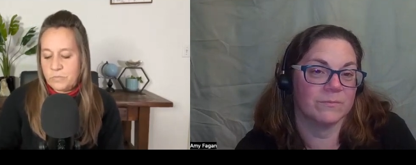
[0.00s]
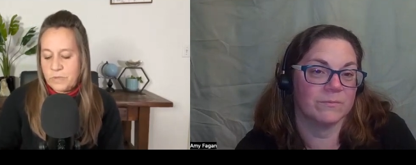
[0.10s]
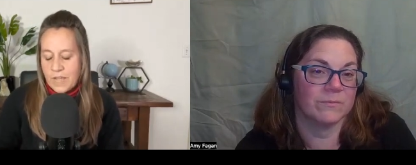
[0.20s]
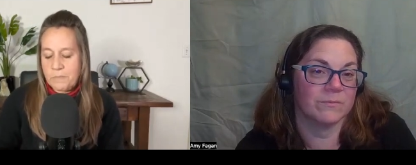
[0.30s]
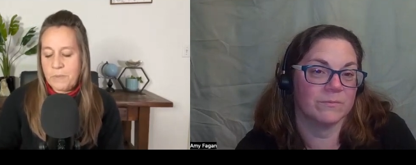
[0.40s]

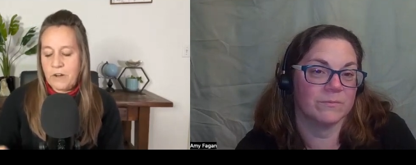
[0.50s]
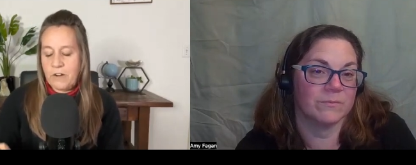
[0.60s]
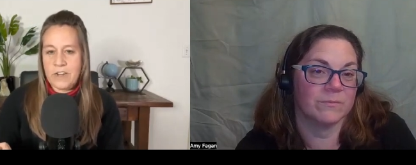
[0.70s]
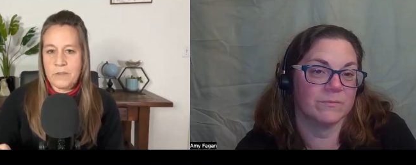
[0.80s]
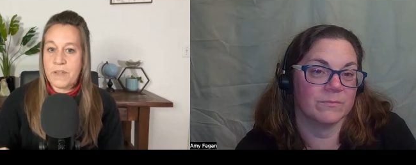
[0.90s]

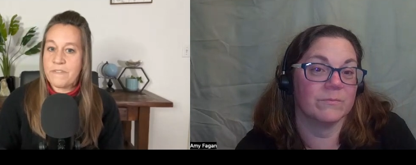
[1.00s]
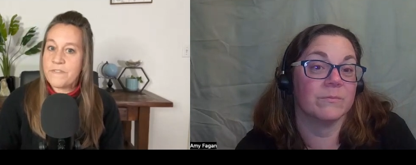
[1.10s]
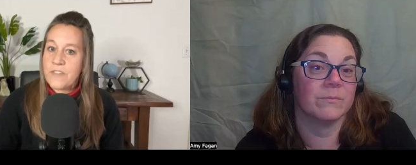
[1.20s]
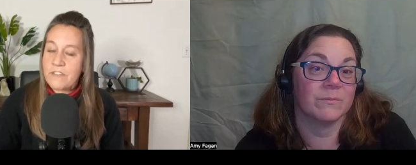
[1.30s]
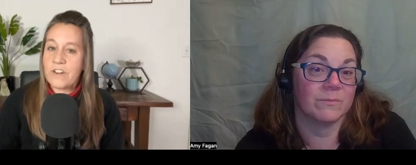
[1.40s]
Speaker 1: blackberry. My
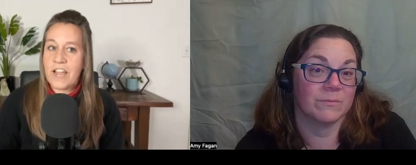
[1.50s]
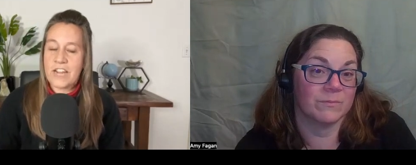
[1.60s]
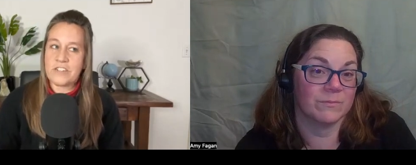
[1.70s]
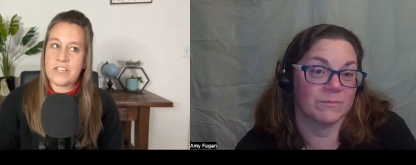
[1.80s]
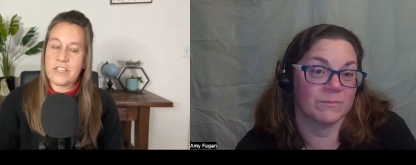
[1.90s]
favorite
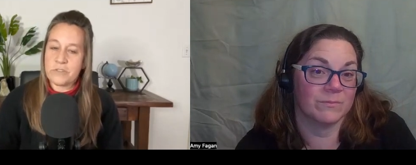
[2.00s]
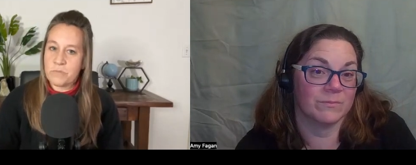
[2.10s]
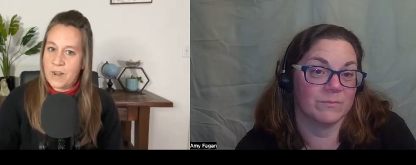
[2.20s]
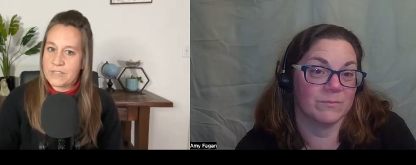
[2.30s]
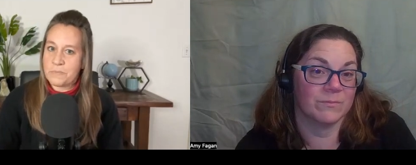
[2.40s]
actually is
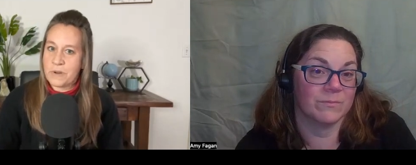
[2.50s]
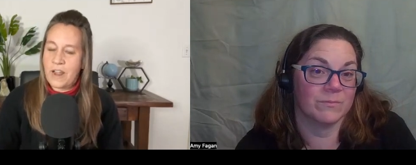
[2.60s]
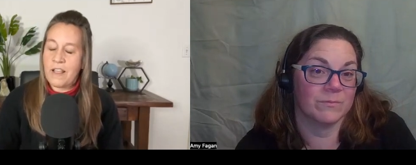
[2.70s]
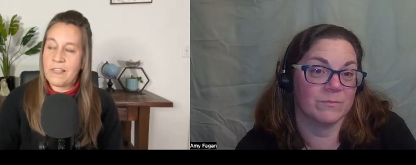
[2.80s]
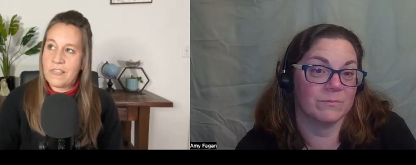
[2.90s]
raspberry.
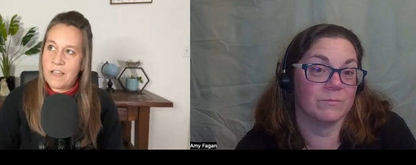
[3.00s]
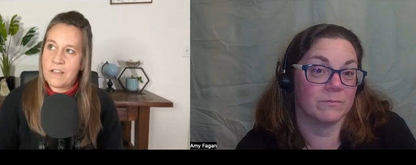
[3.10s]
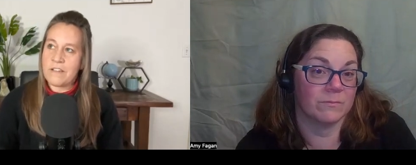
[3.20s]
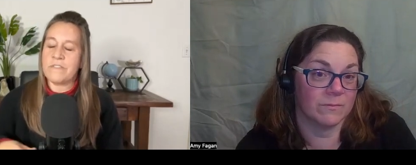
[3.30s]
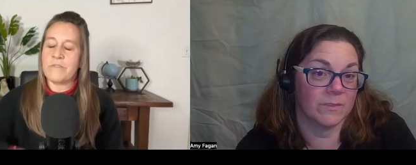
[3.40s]
I
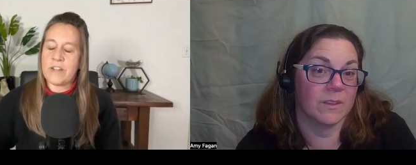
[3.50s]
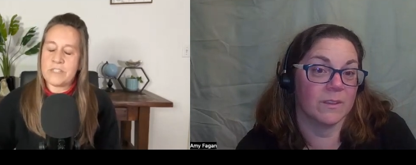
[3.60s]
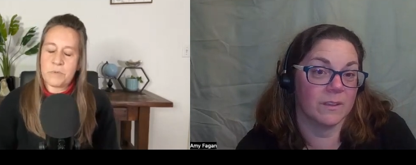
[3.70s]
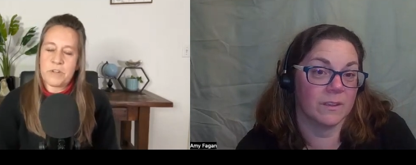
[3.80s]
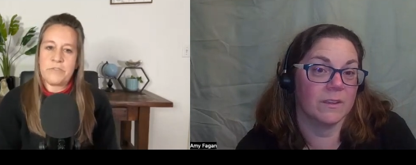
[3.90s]
love
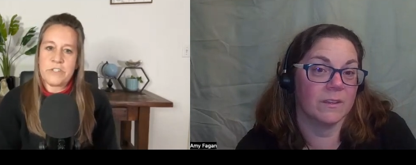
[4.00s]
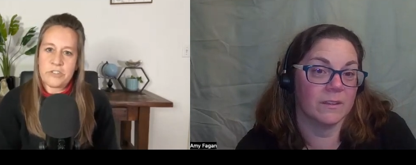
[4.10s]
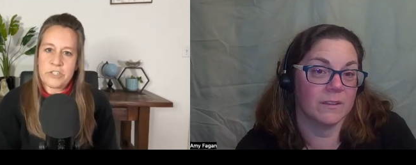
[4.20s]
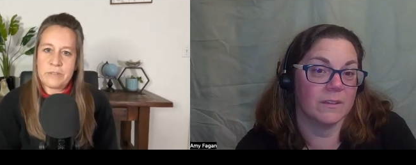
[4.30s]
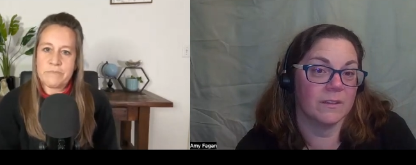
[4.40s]
raspberry freezer
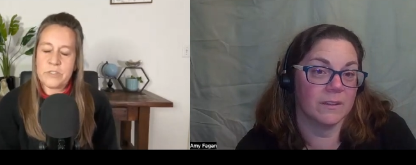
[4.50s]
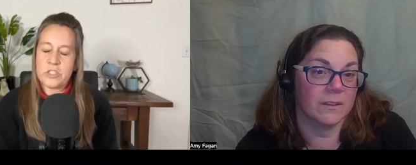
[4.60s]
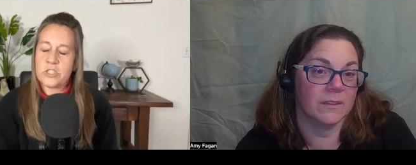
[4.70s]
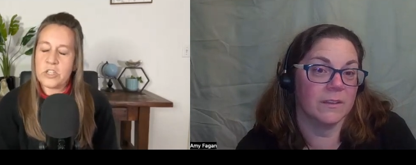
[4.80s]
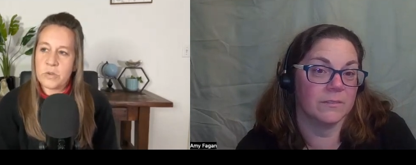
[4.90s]
jam.
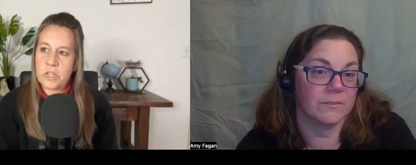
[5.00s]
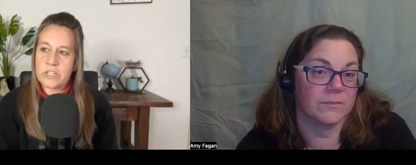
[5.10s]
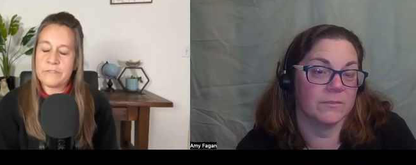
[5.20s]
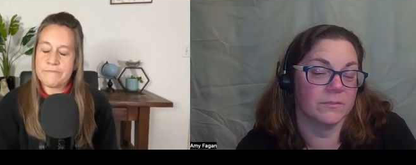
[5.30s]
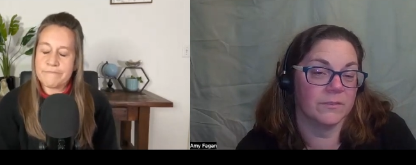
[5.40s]
so
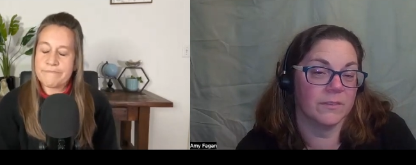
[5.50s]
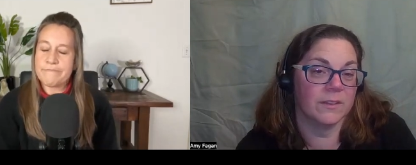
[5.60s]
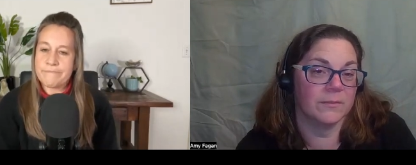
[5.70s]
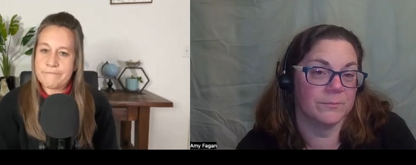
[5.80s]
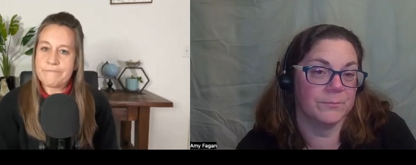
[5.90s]
good.
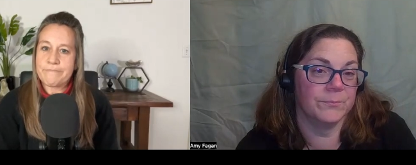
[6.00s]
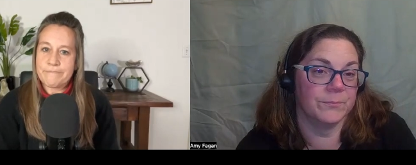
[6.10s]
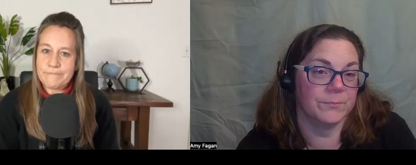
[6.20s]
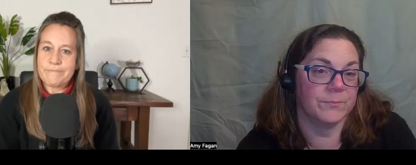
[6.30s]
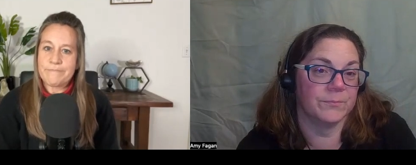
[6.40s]

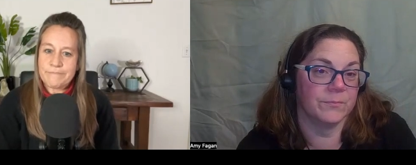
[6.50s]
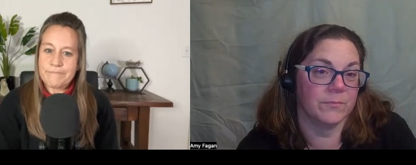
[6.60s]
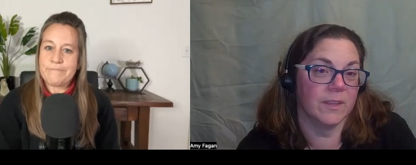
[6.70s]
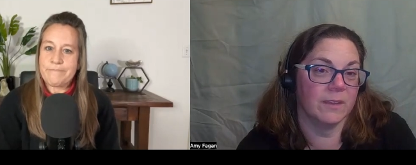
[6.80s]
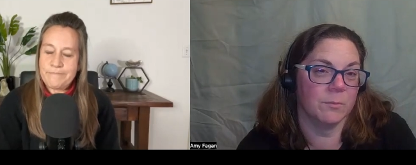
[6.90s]
Speaker 2: Mm,
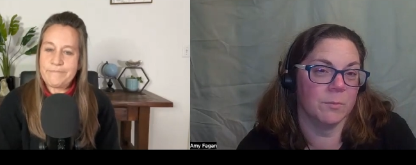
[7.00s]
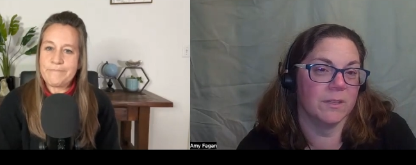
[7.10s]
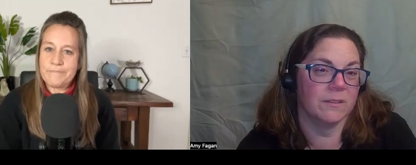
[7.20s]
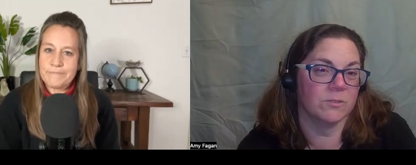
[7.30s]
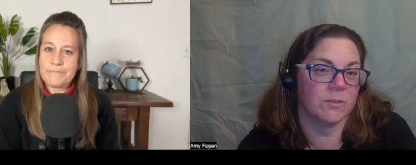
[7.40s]

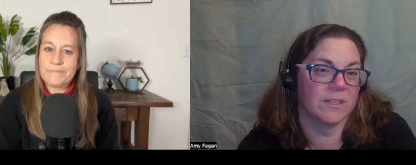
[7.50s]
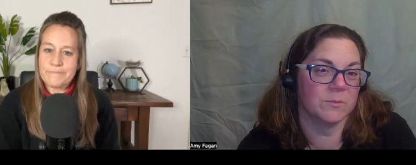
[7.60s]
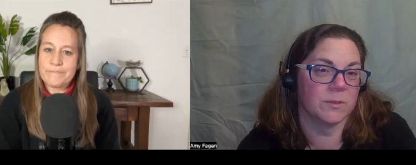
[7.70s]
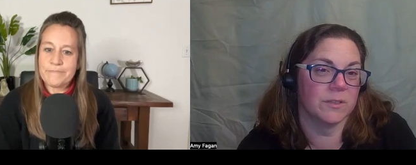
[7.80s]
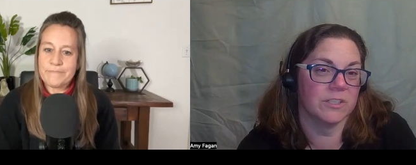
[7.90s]
everybody loves
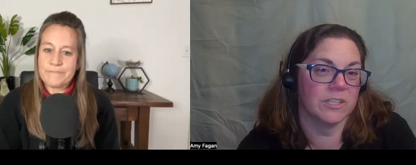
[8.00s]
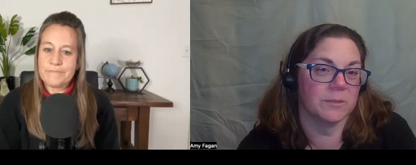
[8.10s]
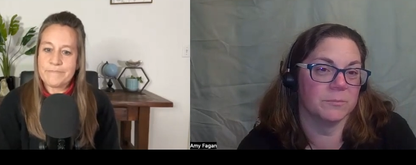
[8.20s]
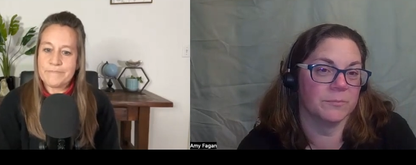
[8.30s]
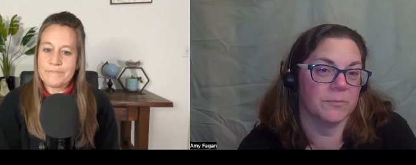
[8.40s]
raspberry
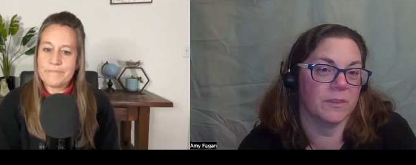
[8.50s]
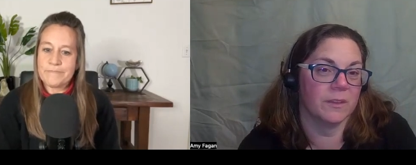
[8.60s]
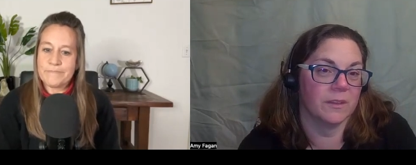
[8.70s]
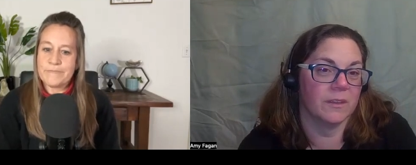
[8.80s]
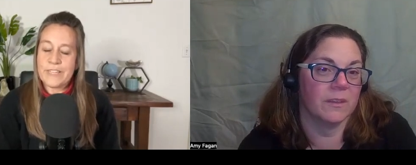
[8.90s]
jam.
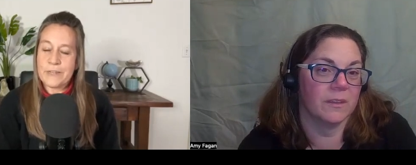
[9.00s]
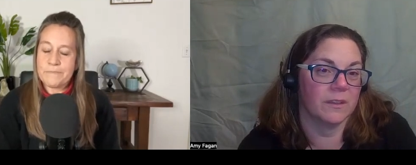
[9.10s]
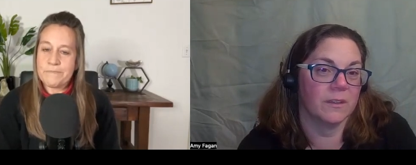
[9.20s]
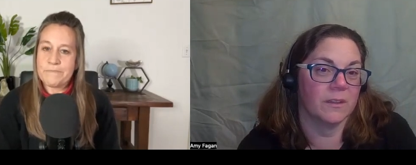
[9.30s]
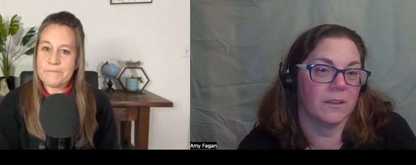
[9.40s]
Yeah.
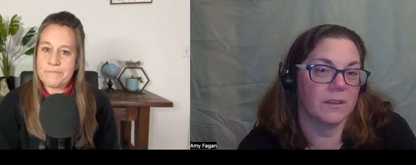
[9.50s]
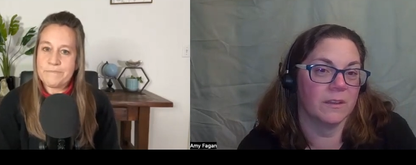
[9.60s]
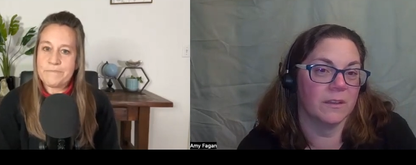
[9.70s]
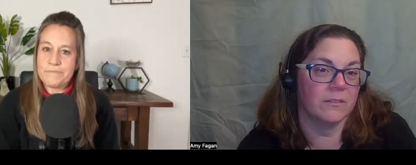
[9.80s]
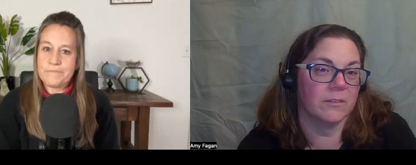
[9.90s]

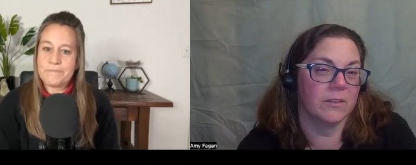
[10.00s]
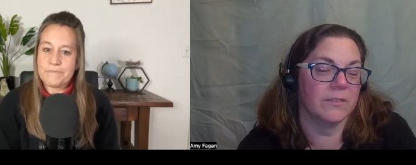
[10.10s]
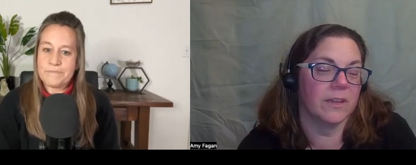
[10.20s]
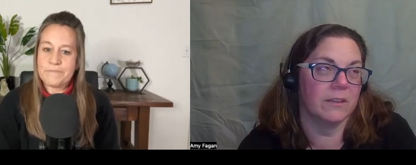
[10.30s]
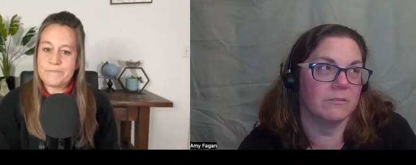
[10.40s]
I don't know that
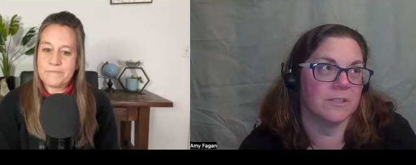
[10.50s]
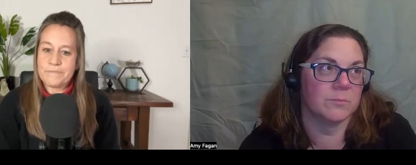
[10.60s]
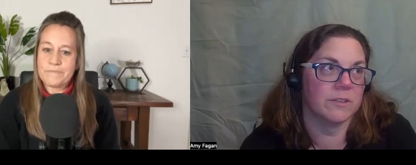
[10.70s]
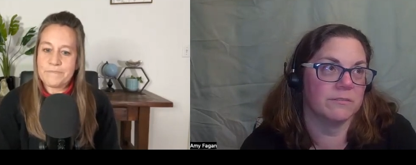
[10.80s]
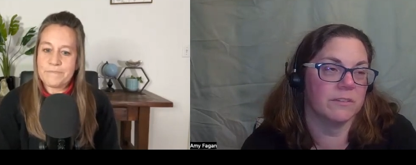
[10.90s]
I've had raspberry